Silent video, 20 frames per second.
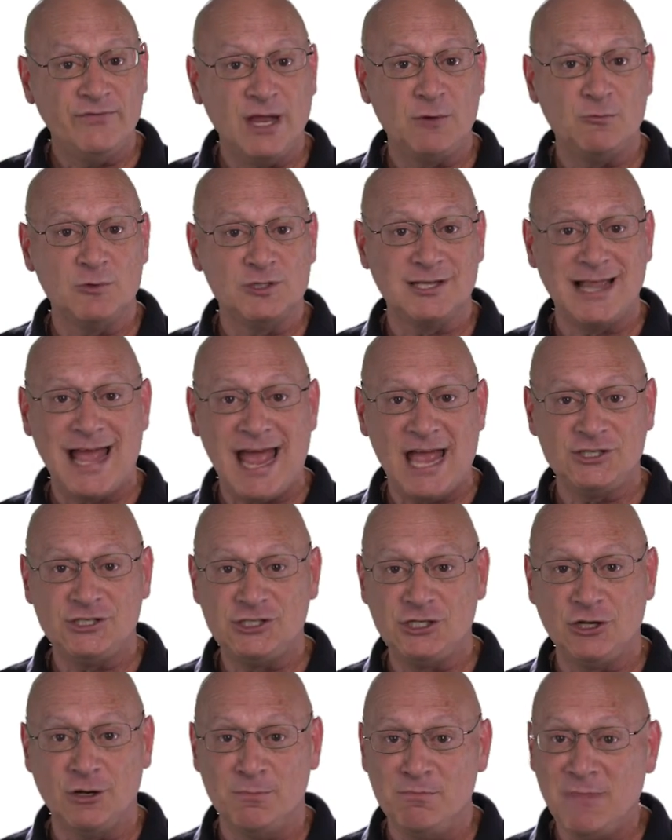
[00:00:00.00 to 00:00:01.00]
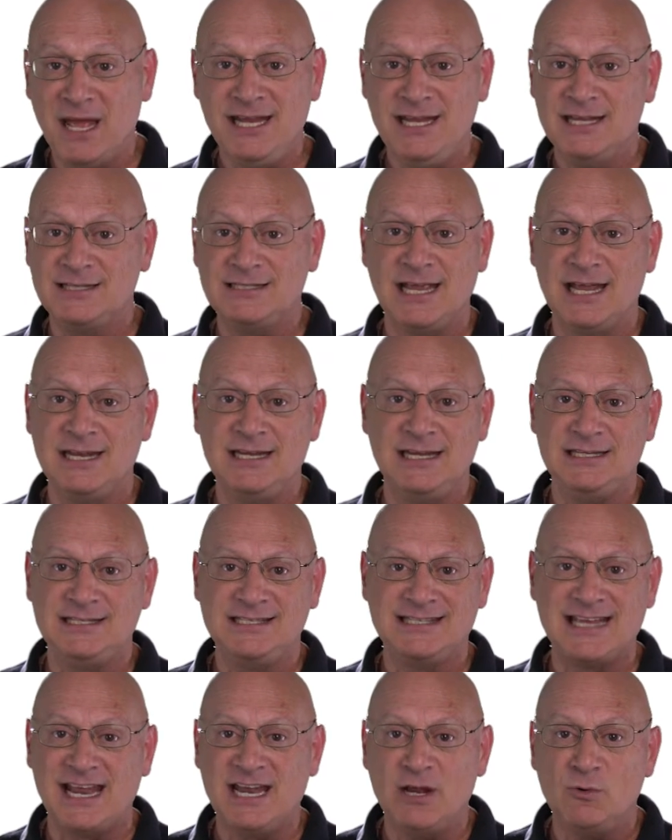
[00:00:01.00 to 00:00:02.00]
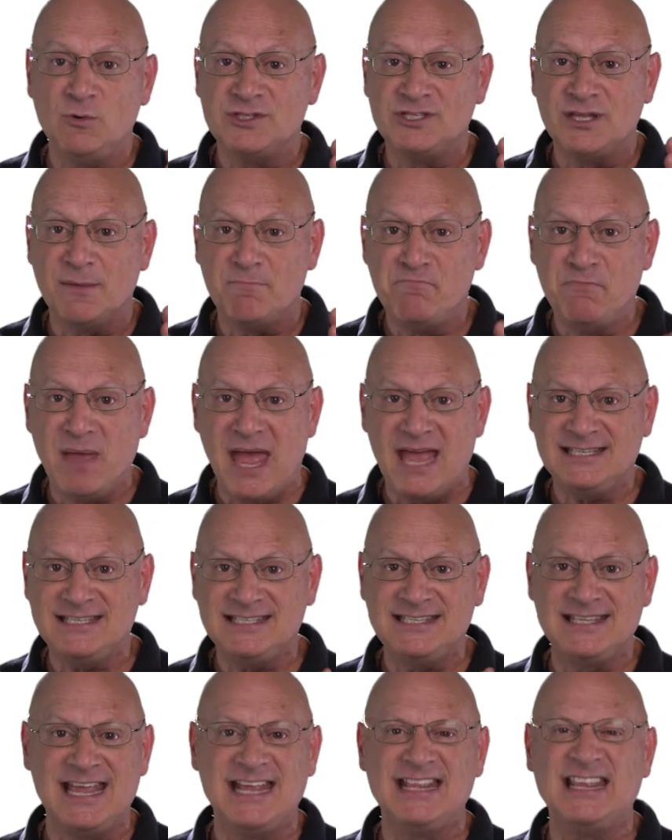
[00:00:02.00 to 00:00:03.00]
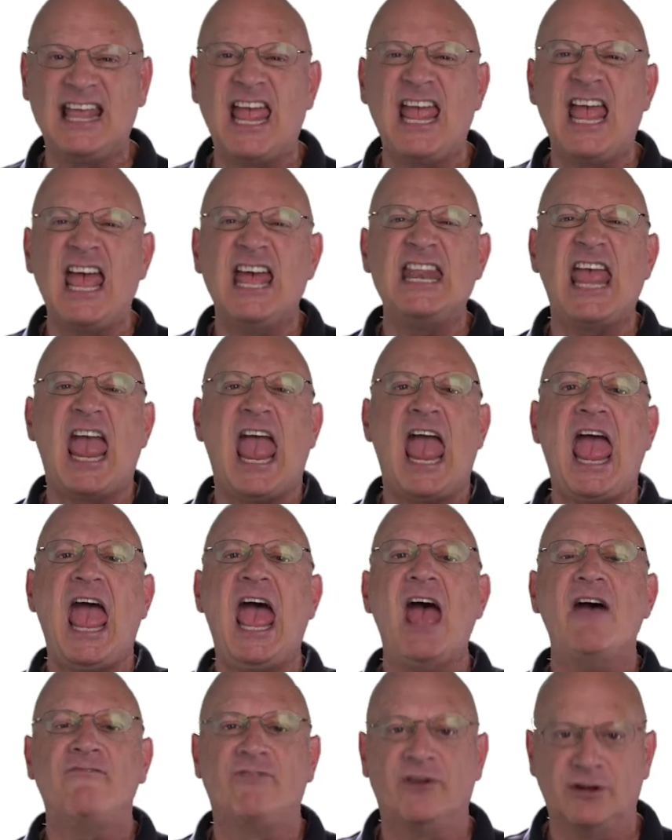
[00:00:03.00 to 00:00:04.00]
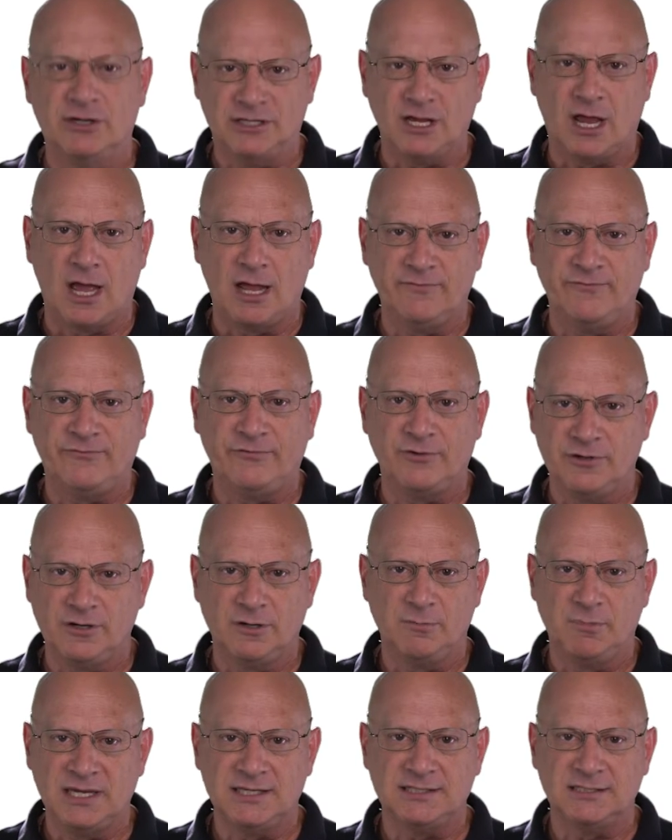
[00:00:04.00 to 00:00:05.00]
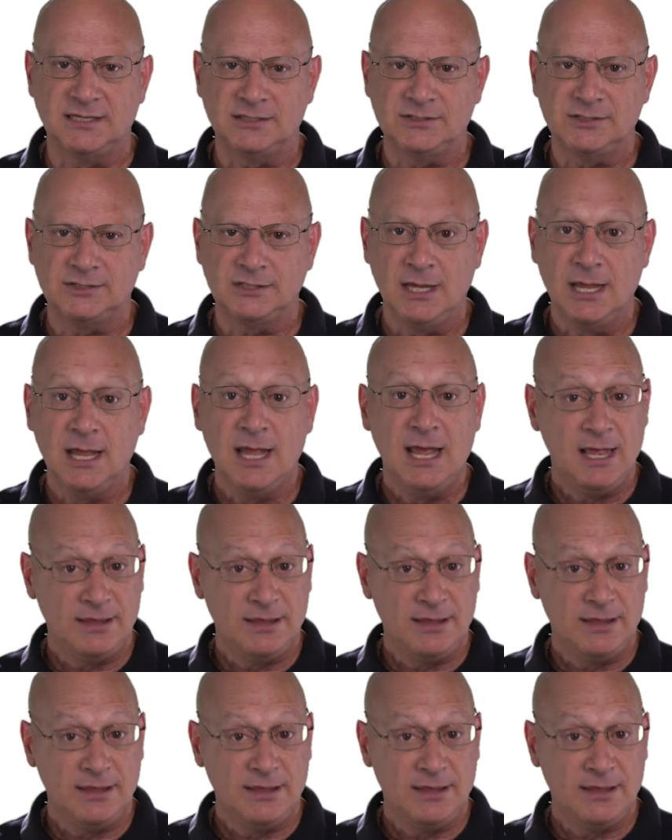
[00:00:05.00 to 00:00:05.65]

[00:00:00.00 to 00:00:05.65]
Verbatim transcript: event was last year, and many attendees said it was the best thing they had ever done for their business.